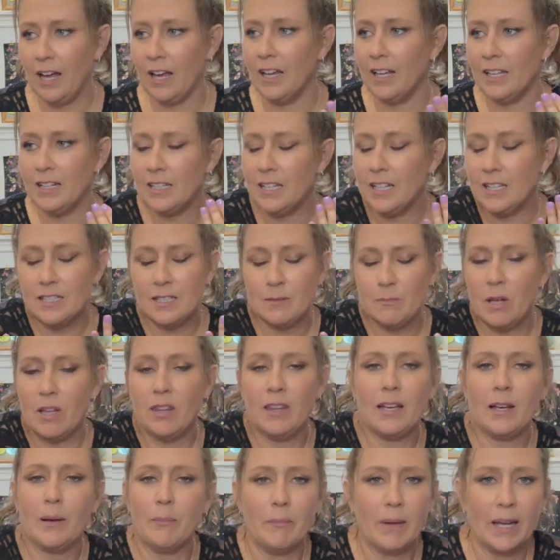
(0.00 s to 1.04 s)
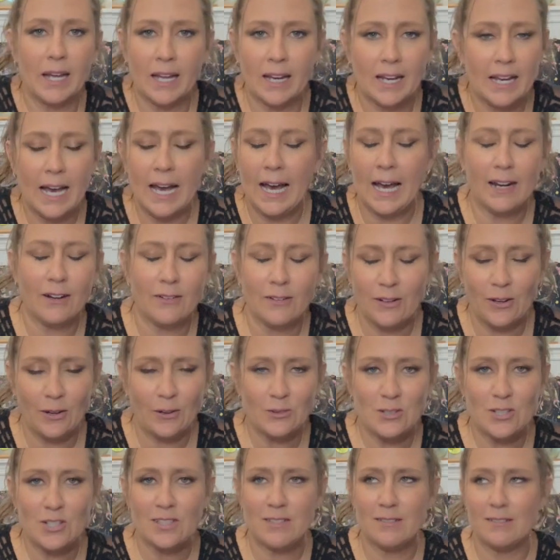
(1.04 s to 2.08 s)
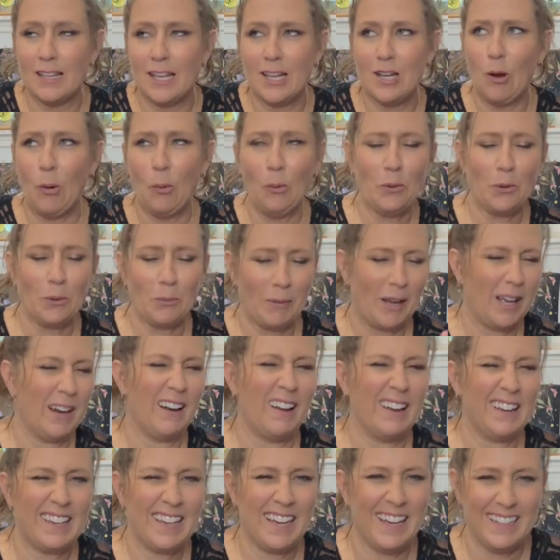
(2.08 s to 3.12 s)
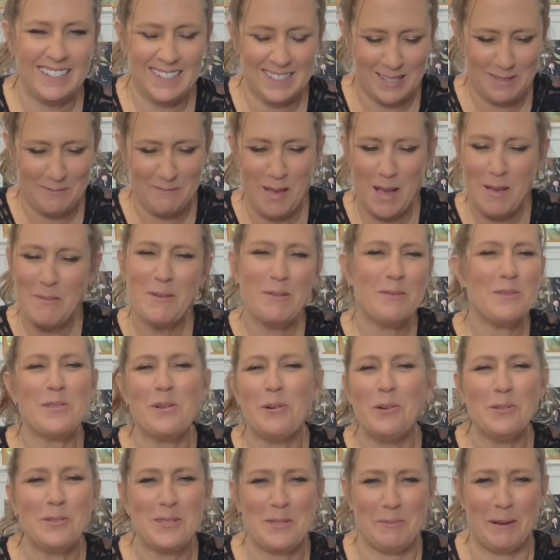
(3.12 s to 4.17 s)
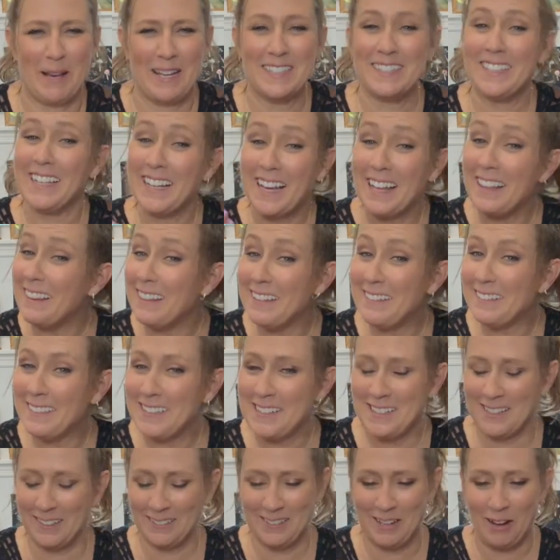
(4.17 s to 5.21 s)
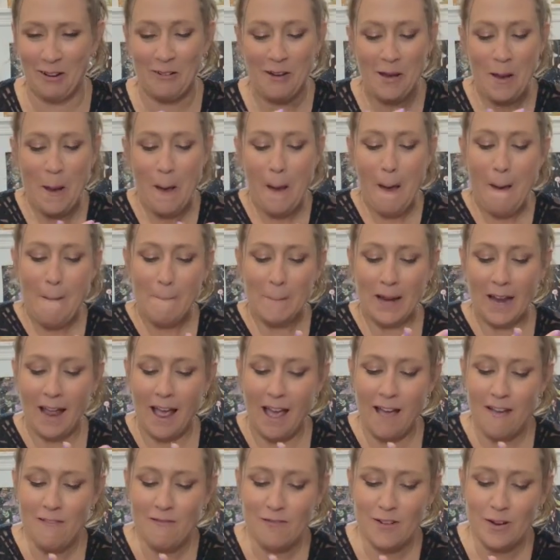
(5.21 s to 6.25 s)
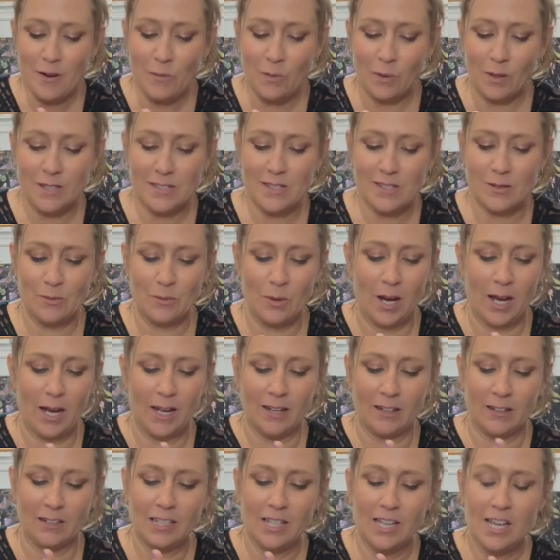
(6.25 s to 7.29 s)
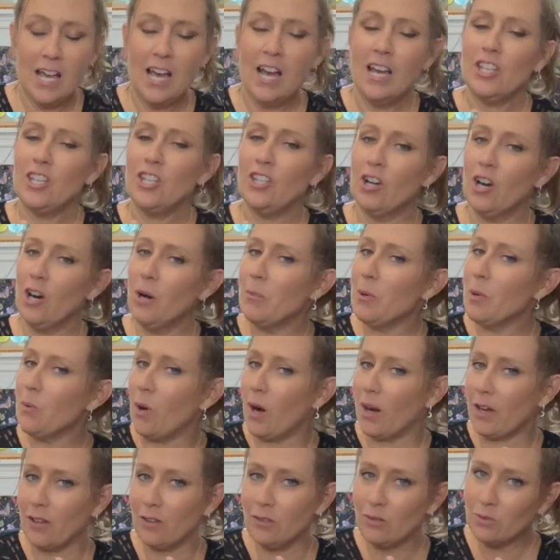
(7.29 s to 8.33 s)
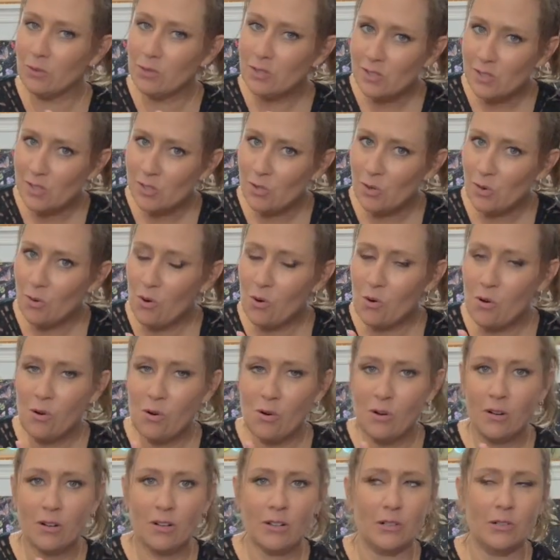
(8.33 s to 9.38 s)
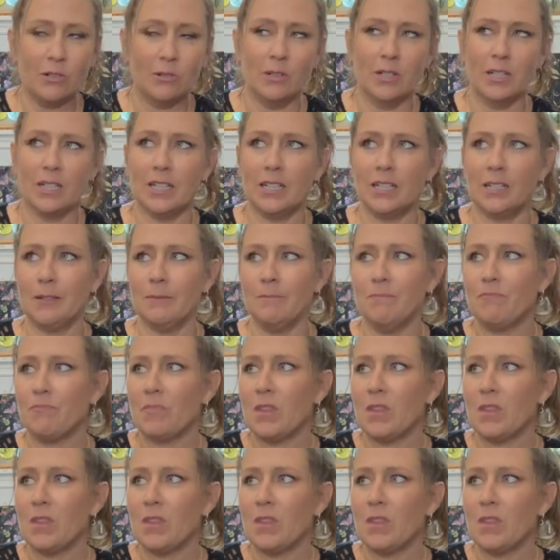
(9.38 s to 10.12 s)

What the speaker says: He smelled like a man. I don't know, just an older man, I guess. Maybe it was Old Spice. Like, I literally don't know. But every once in a while, you know, I'll be walking through a store or